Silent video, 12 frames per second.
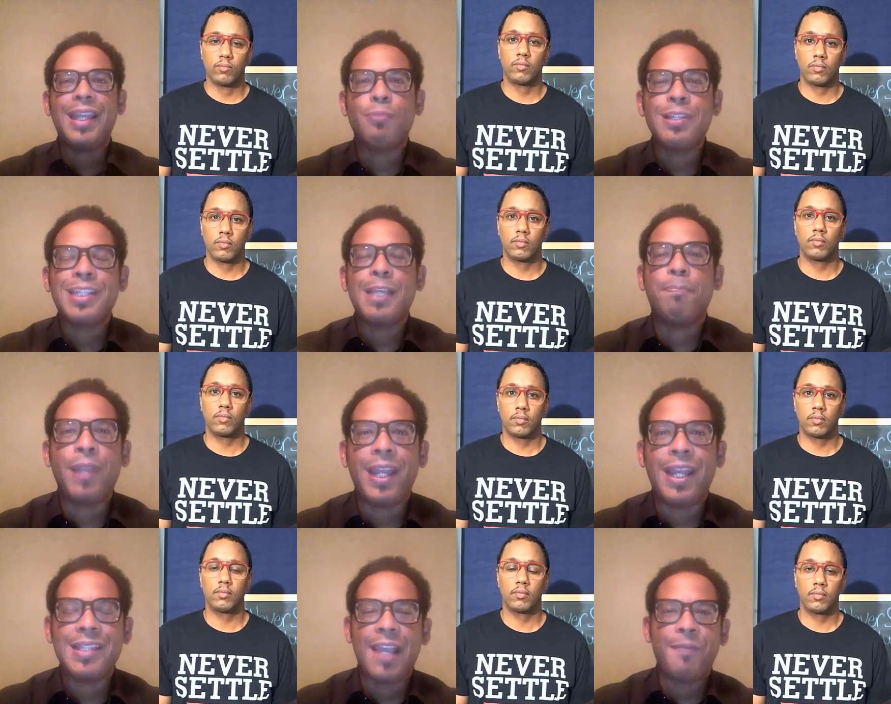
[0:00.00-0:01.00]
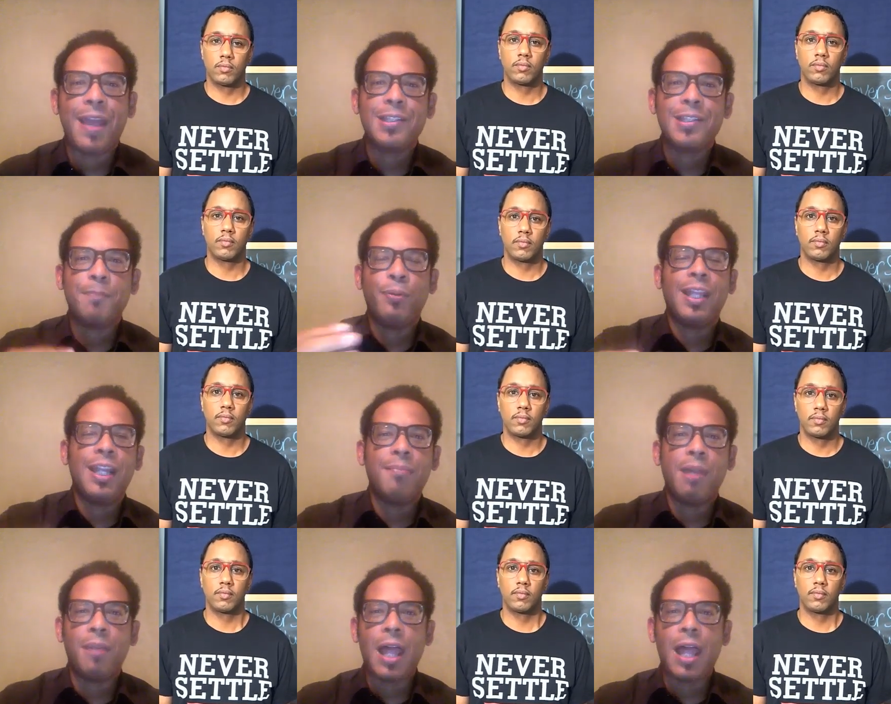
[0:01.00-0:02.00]
Speaker 1: I think it's risky playing it safe. I actually put
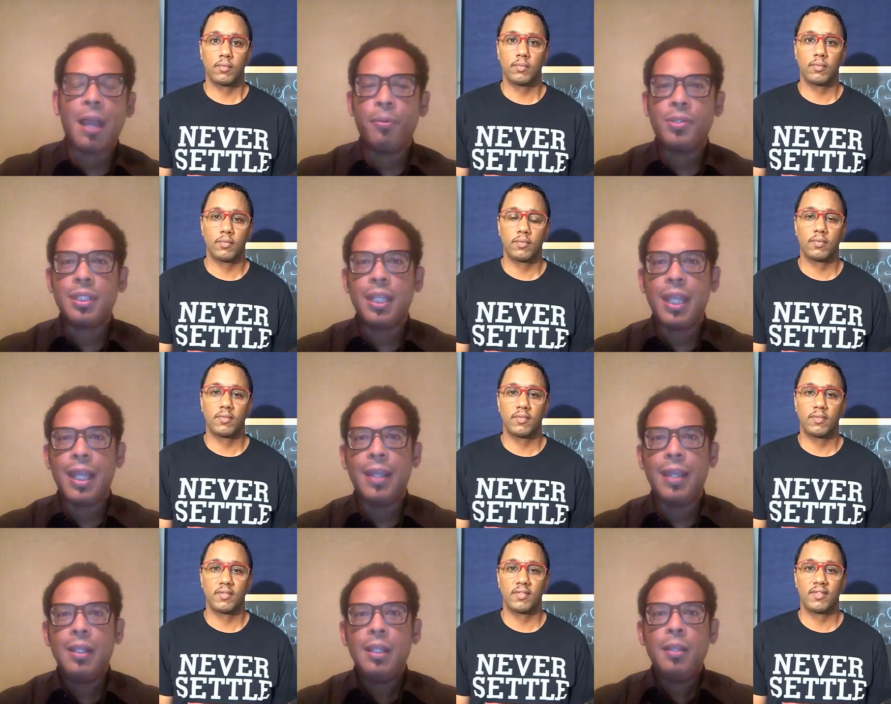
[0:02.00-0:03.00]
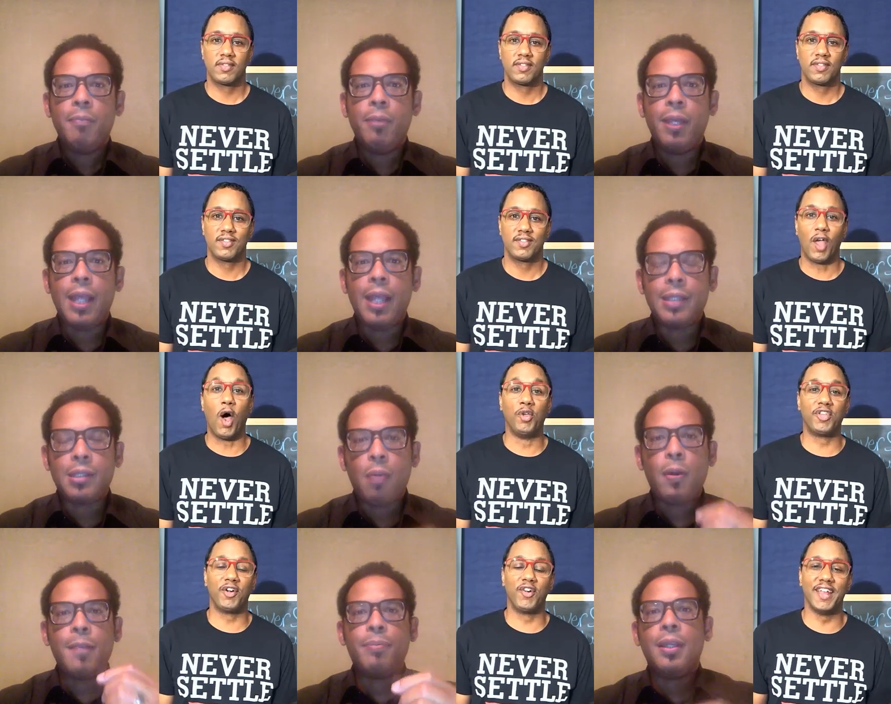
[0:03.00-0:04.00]
that in my blog post today, but
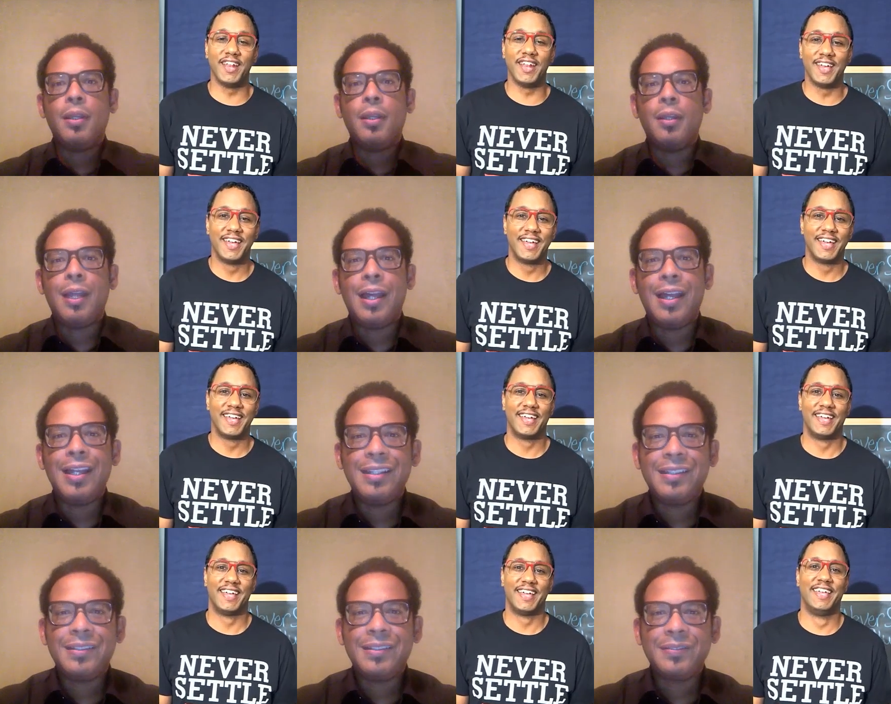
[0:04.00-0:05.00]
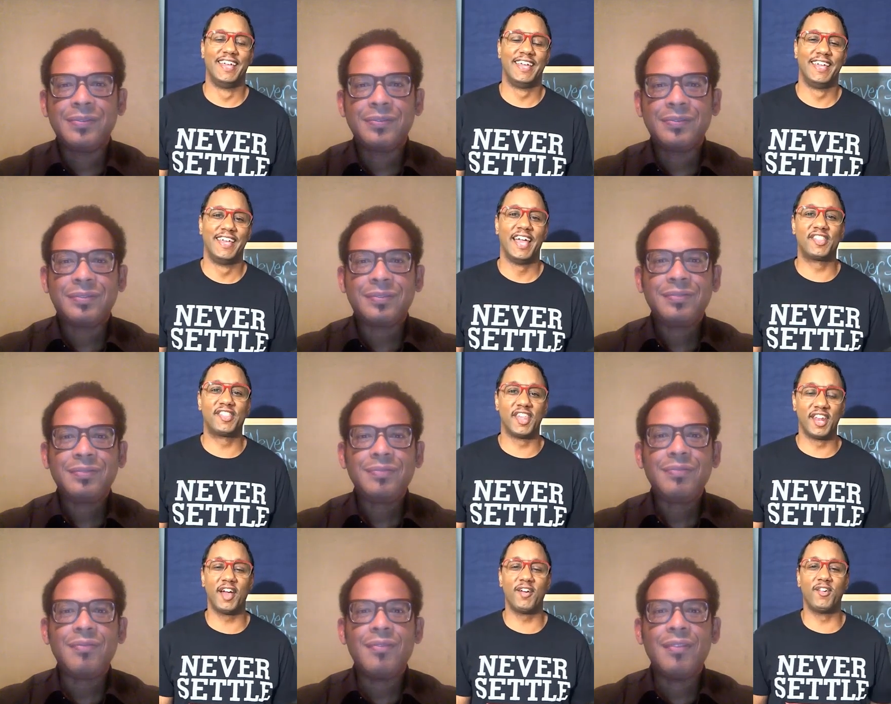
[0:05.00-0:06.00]
so I want to be, huh?
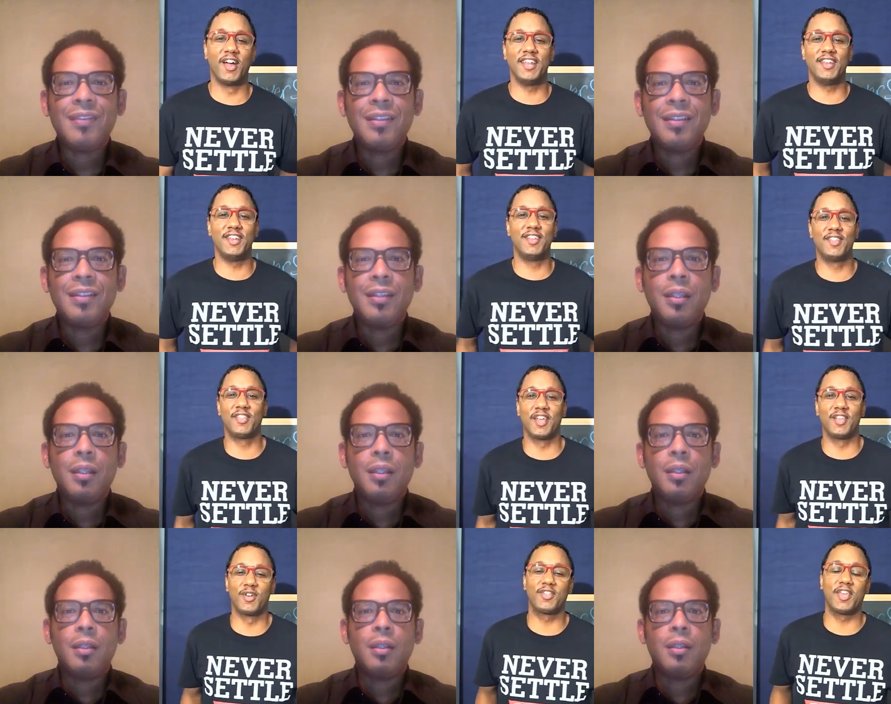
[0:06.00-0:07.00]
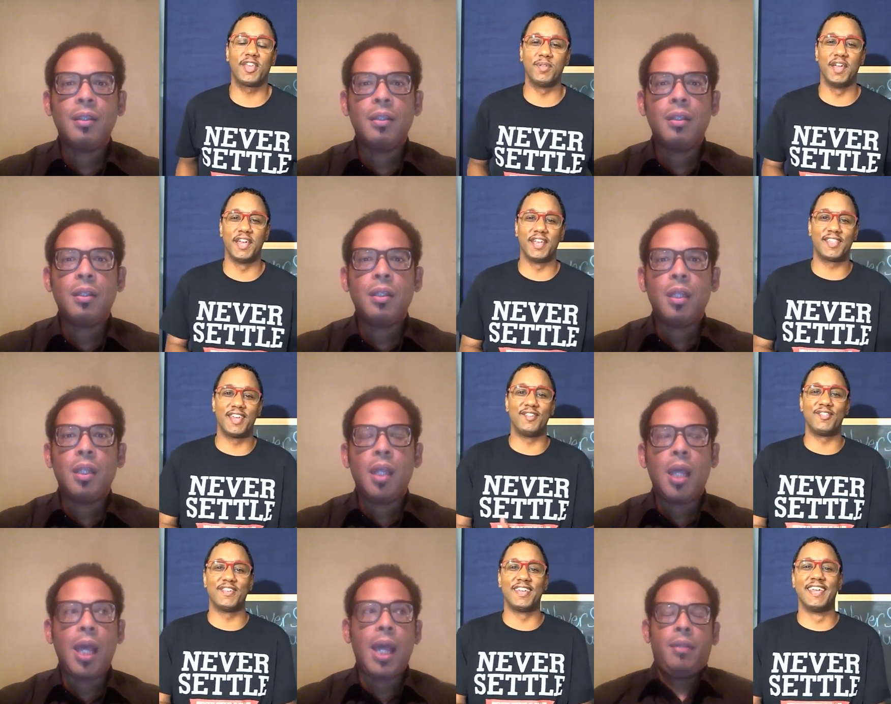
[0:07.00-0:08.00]
Speaker 2: I said, is that right? You think it's risky playing
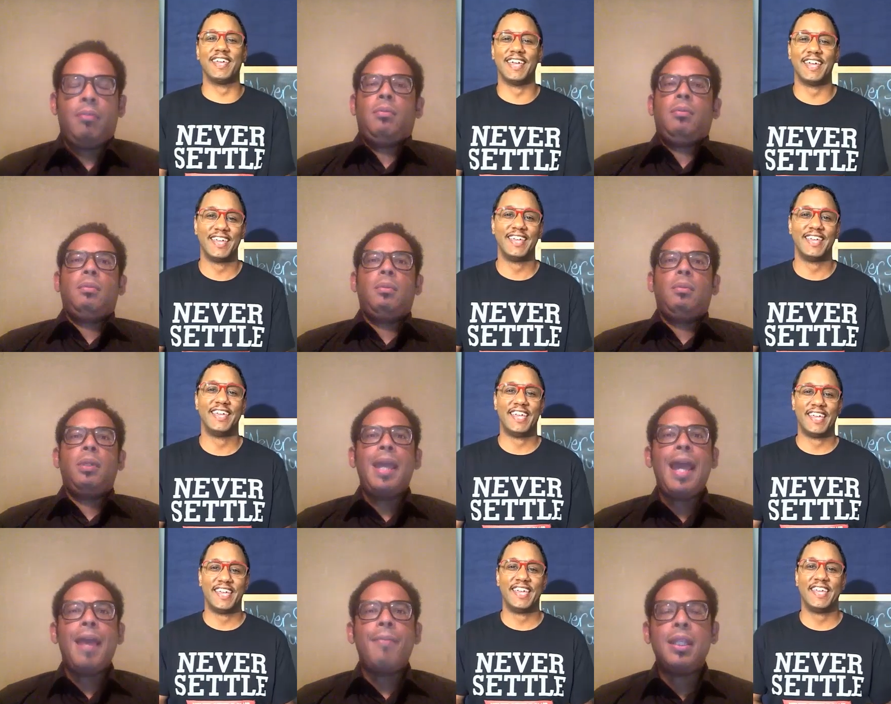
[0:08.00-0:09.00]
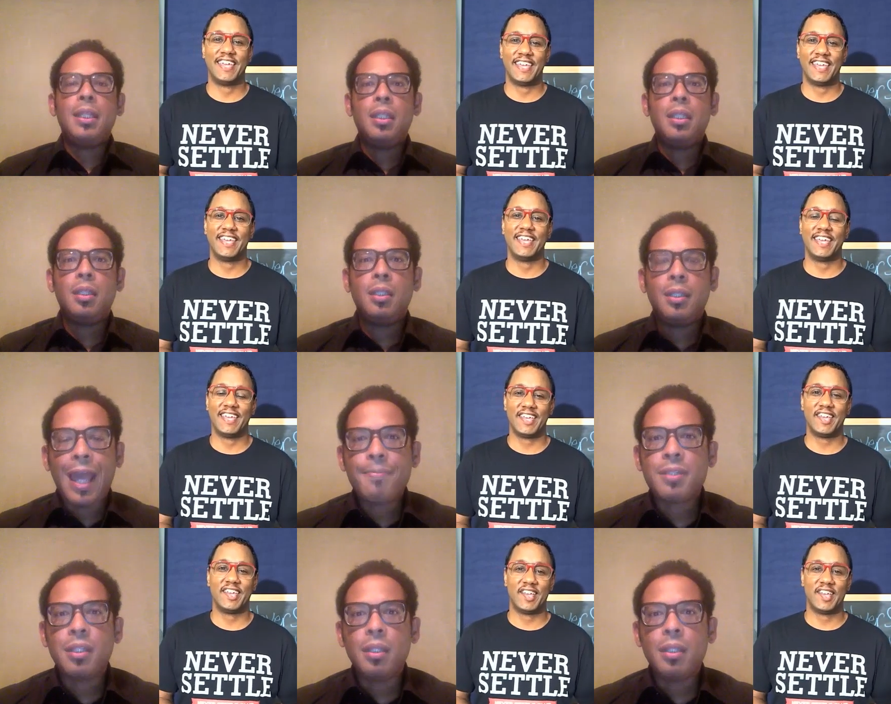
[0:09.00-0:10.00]
it safe?
Speaker 1: Well, yeah, I mean,
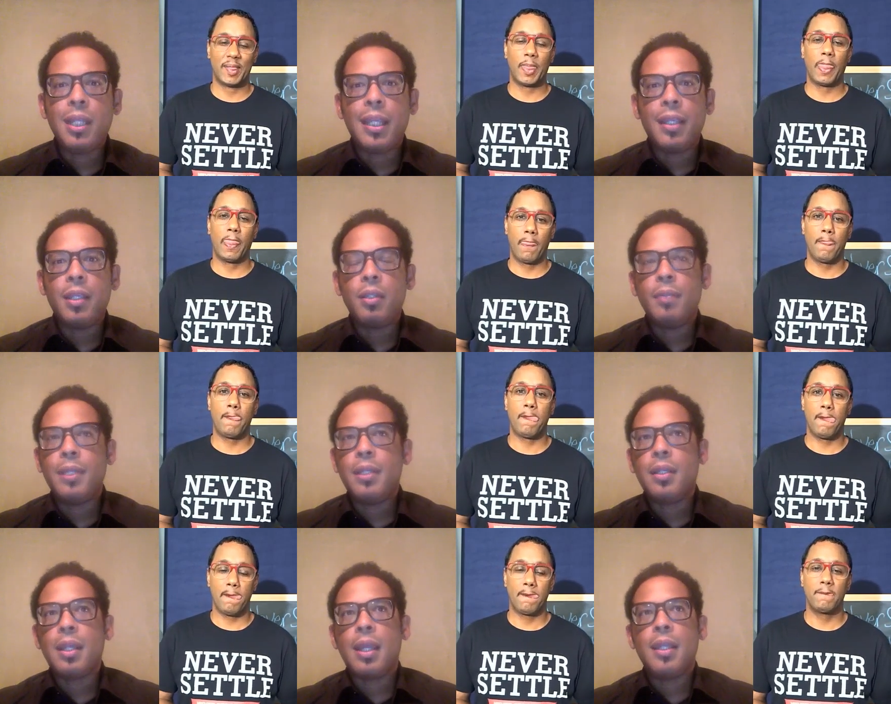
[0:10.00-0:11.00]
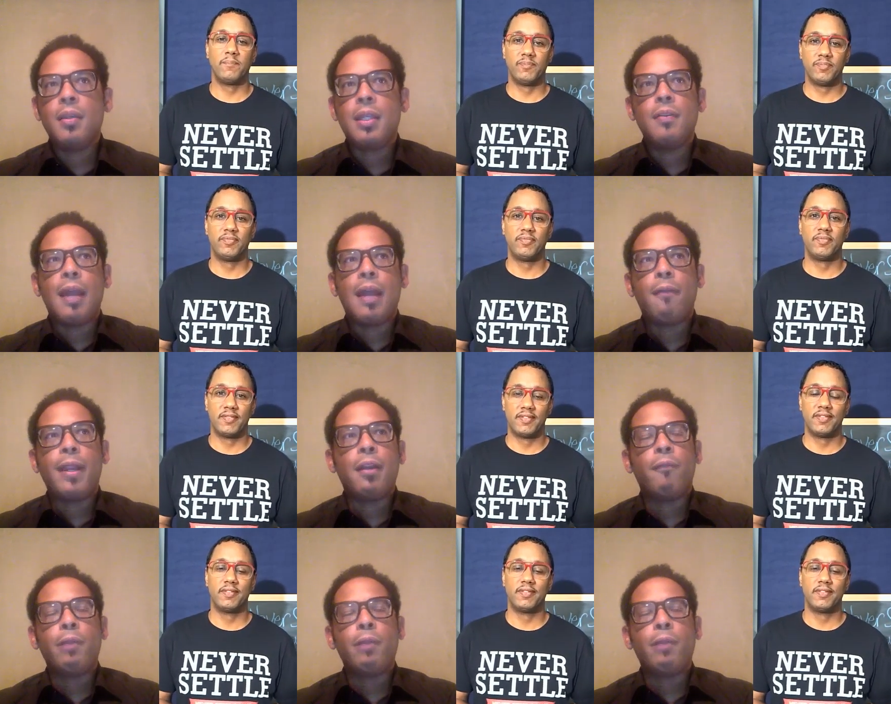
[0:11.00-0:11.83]
absolutely. You, you mean you, you can? I